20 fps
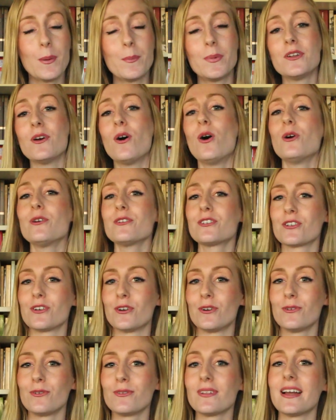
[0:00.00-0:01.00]
But
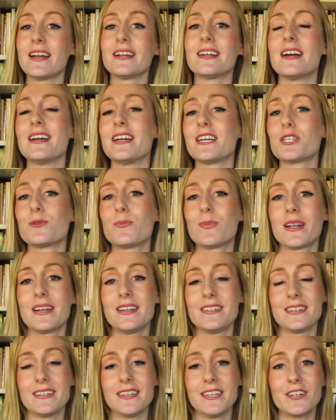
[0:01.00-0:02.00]
also, like I
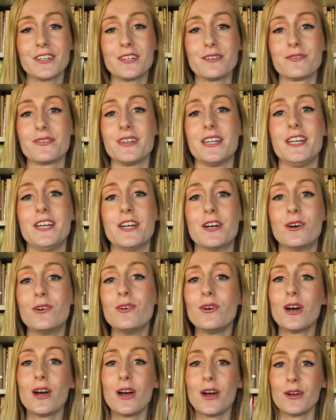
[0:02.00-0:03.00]
explained in the other
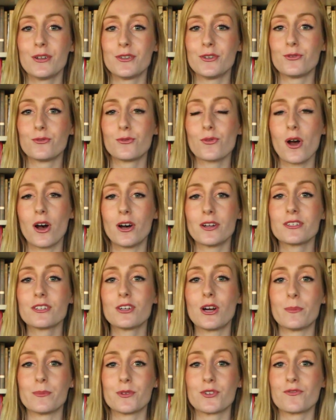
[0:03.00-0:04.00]
video, the rod
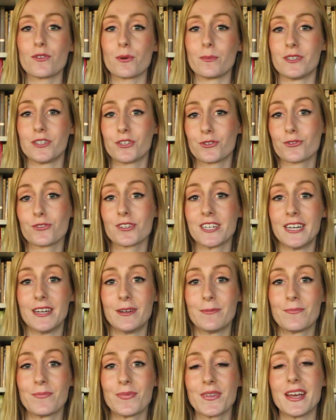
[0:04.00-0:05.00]
comes from a tree
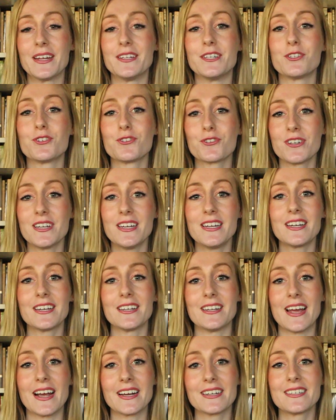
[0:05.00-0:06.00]
and the tree
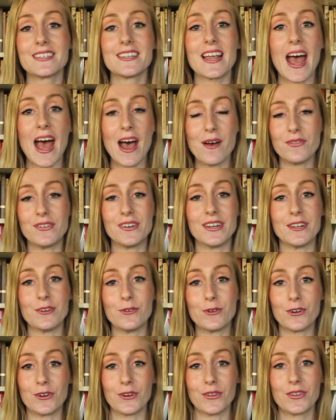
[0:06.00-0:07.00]
connects heaven and
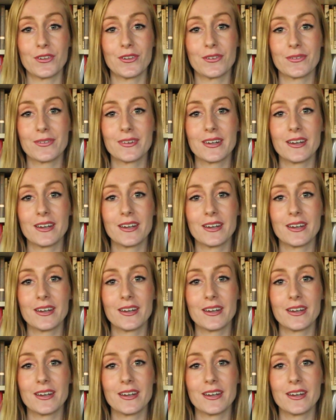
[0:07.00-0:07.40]
earth.